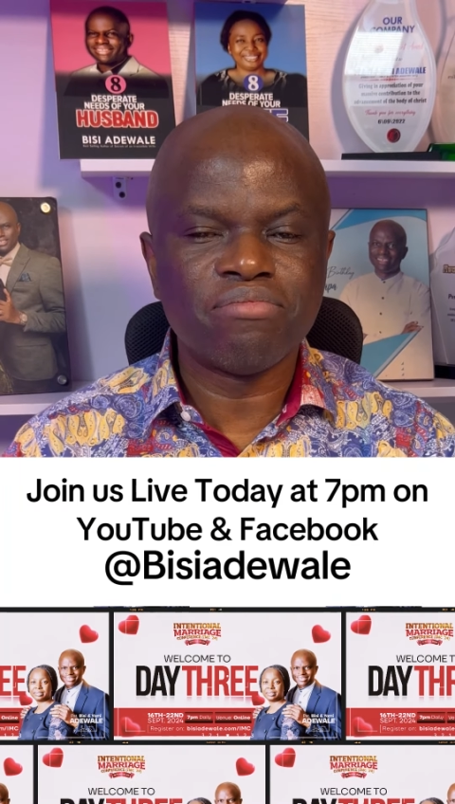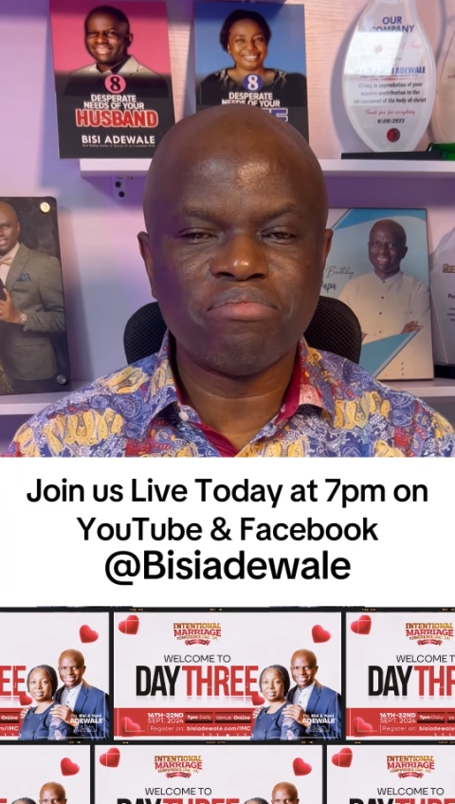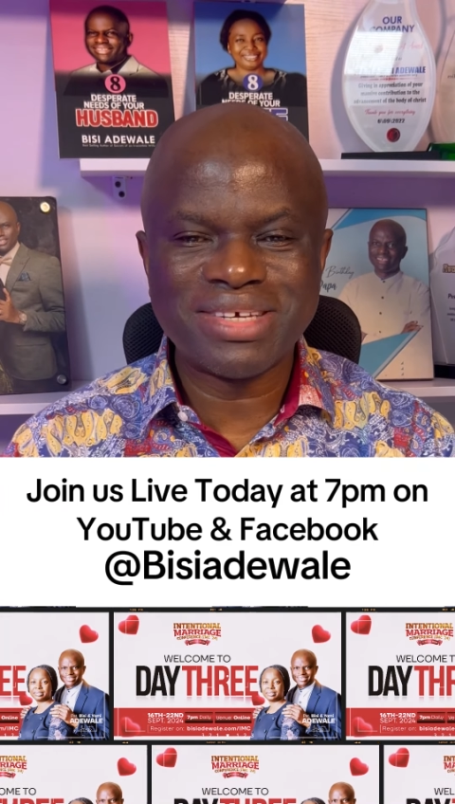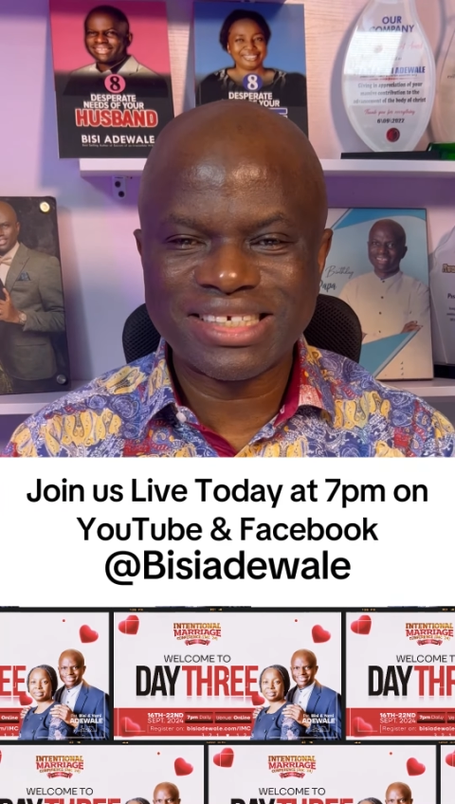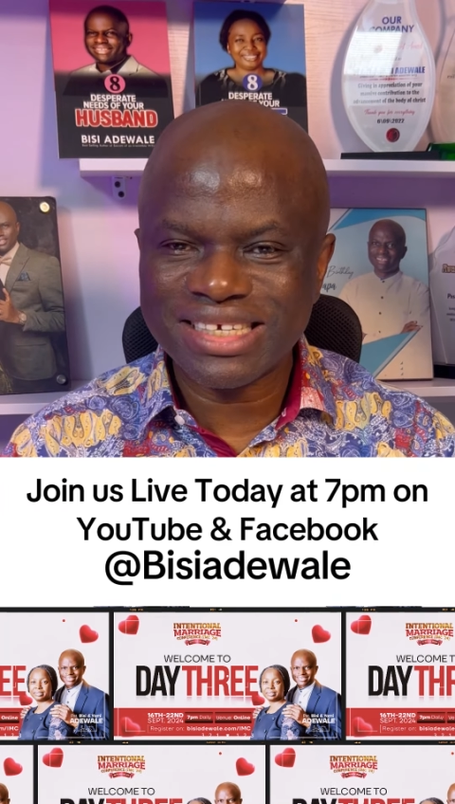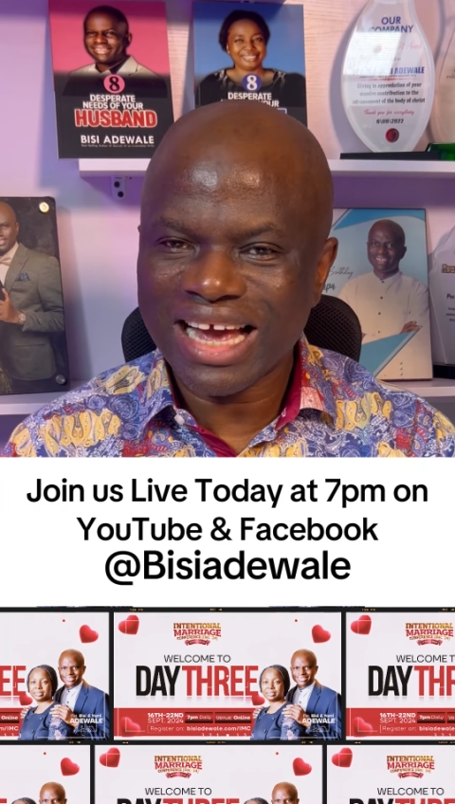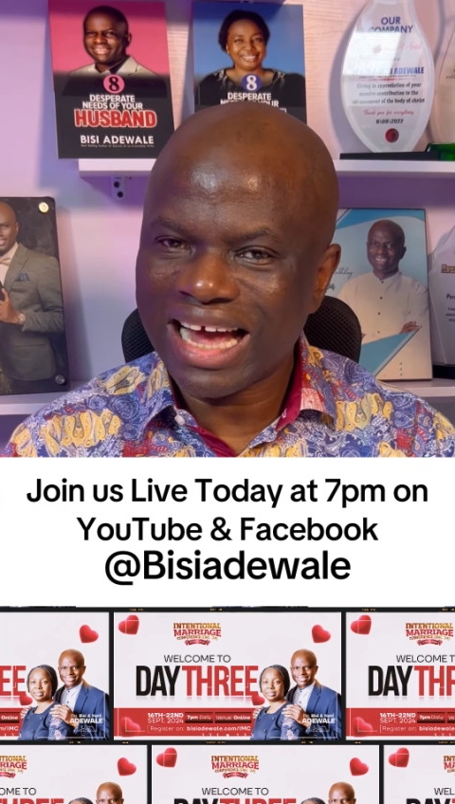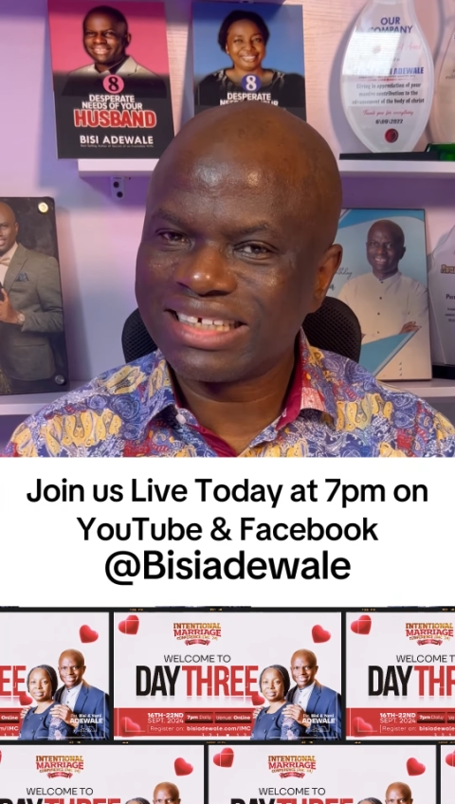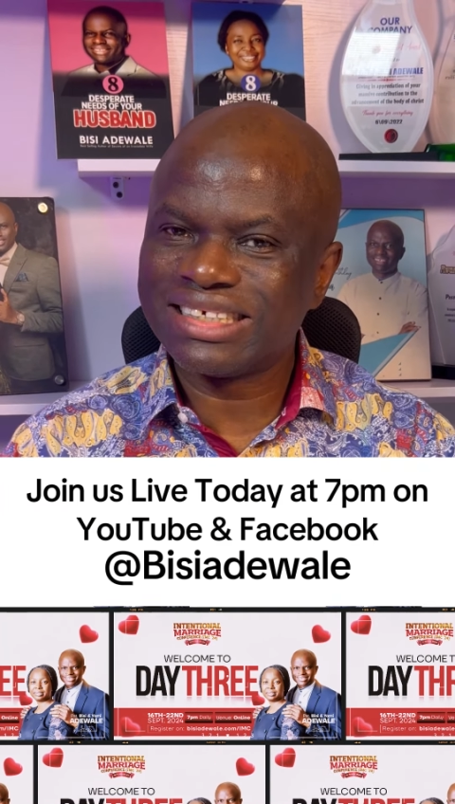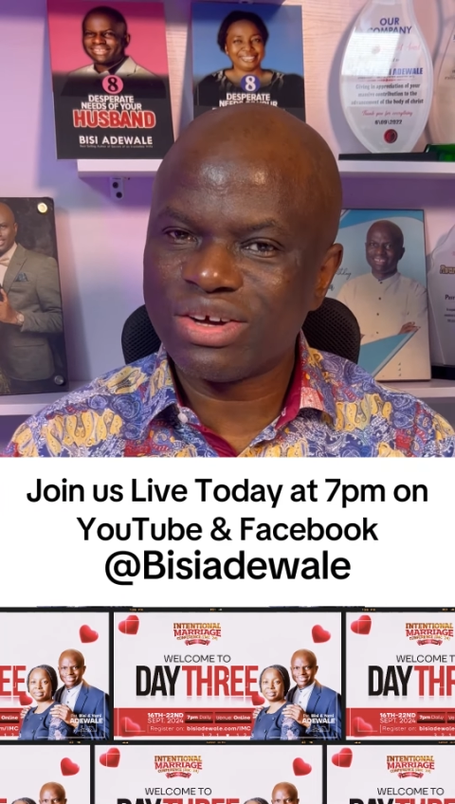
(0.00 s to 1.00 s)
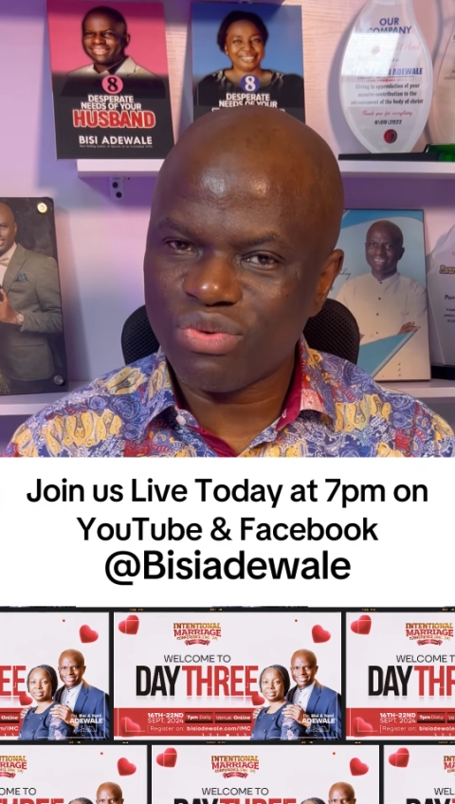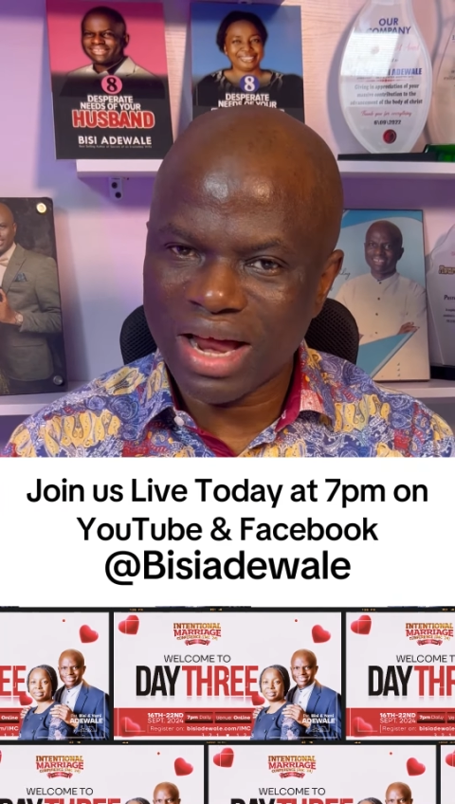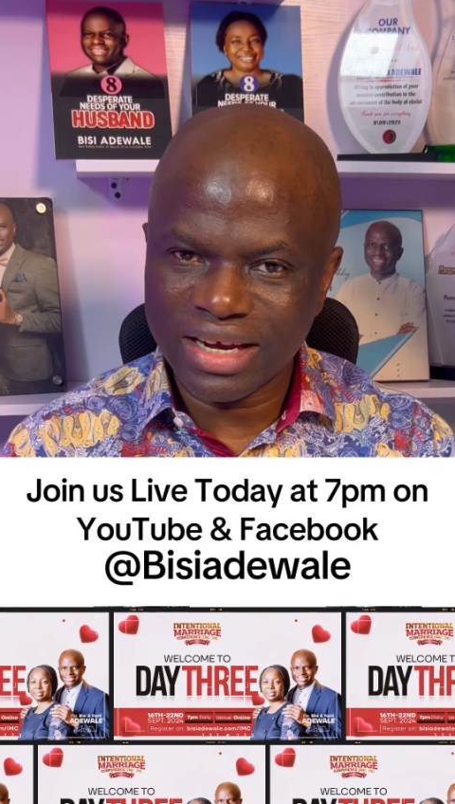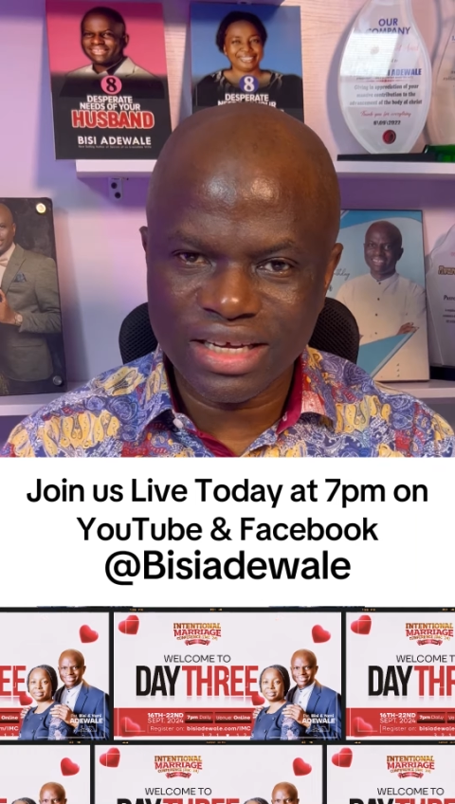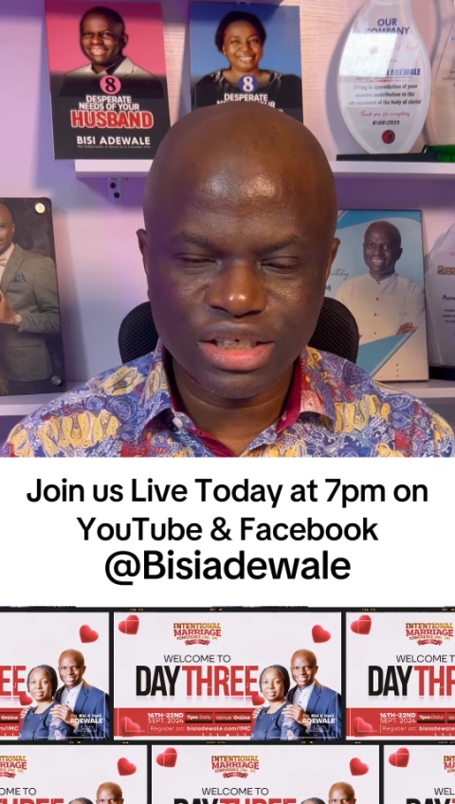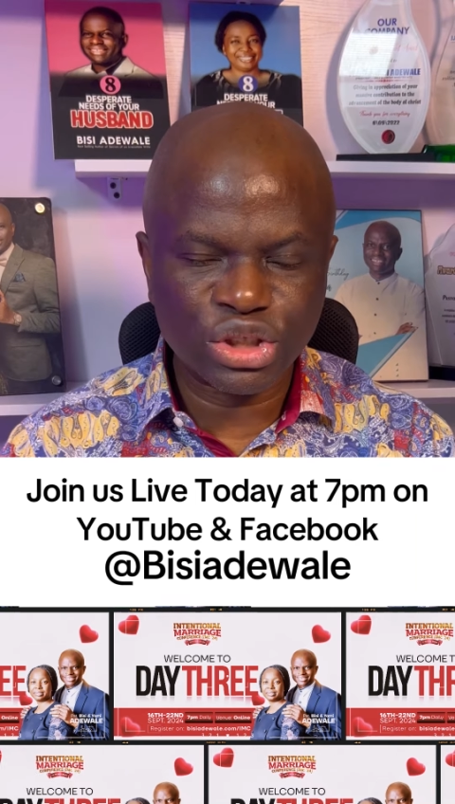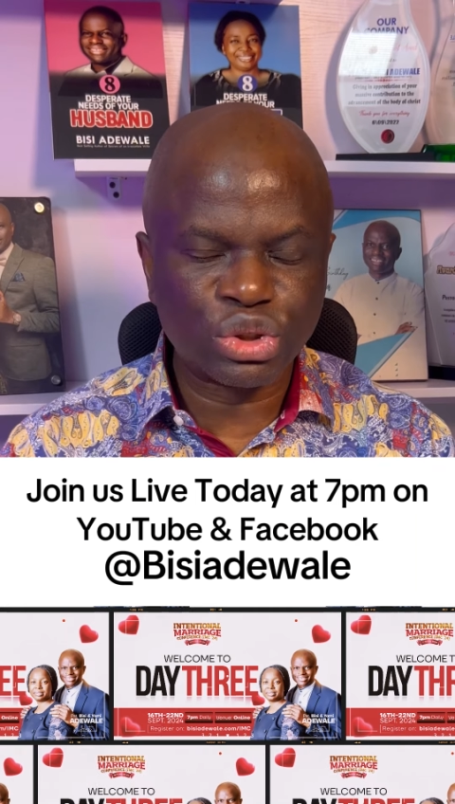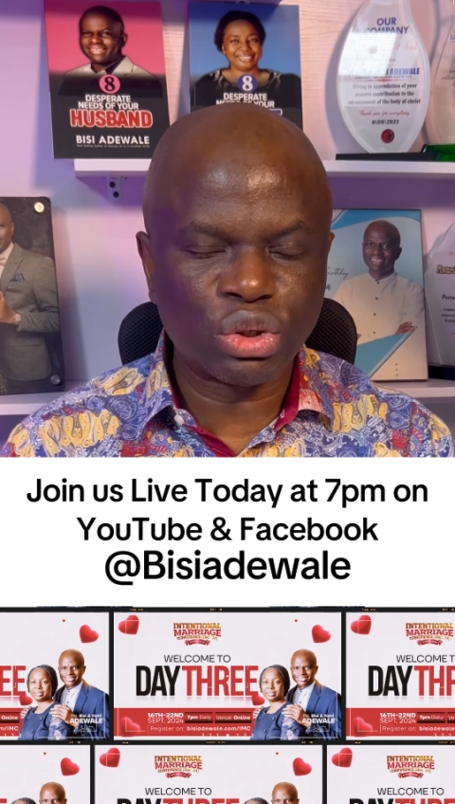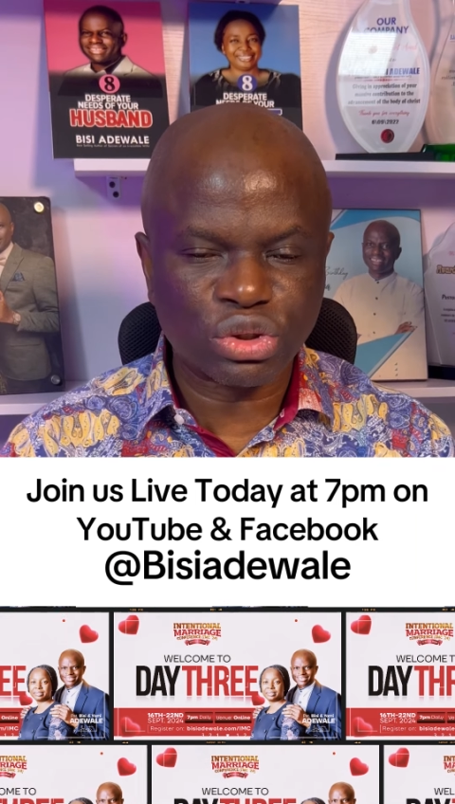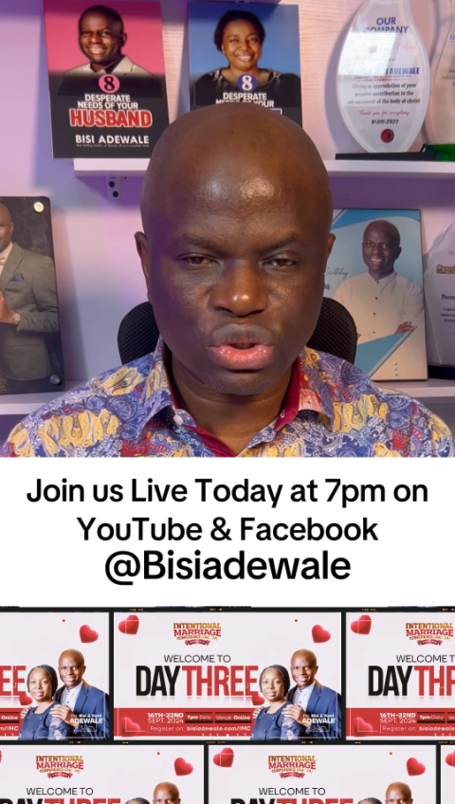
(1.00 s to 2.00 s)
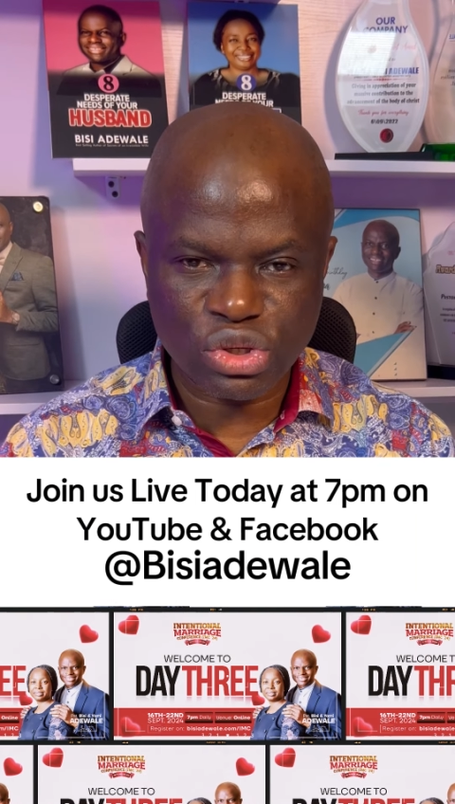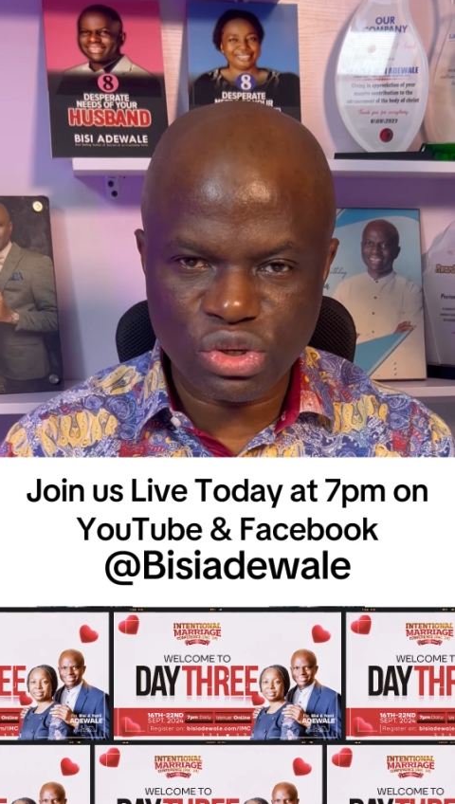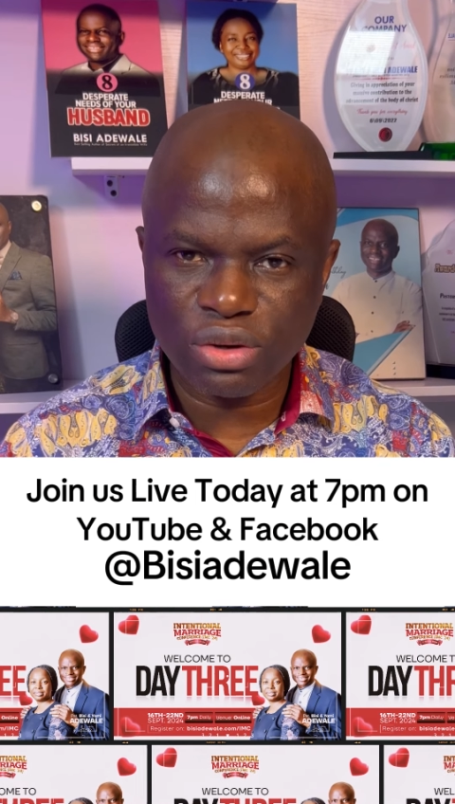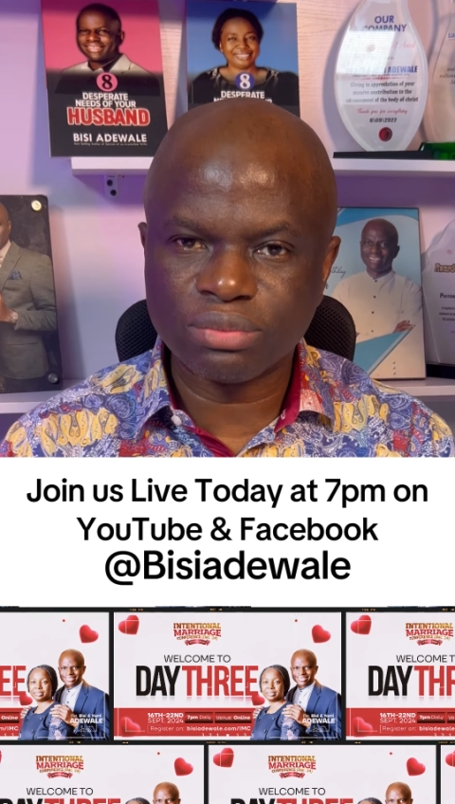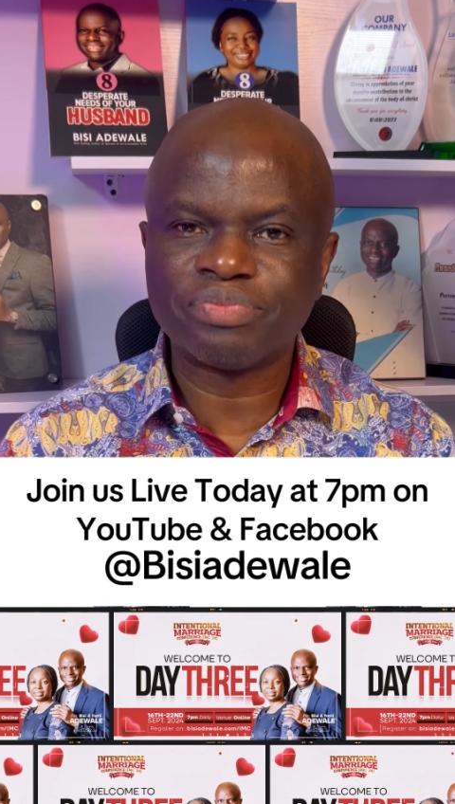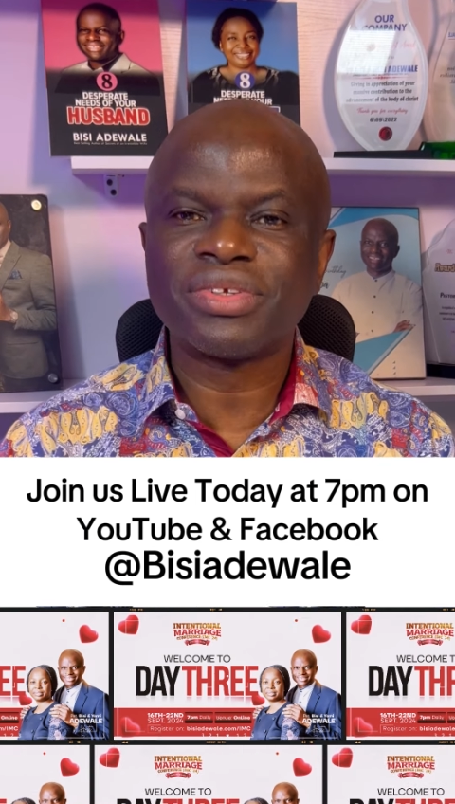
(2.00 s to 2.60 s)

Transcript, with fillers: b c a dewale dot com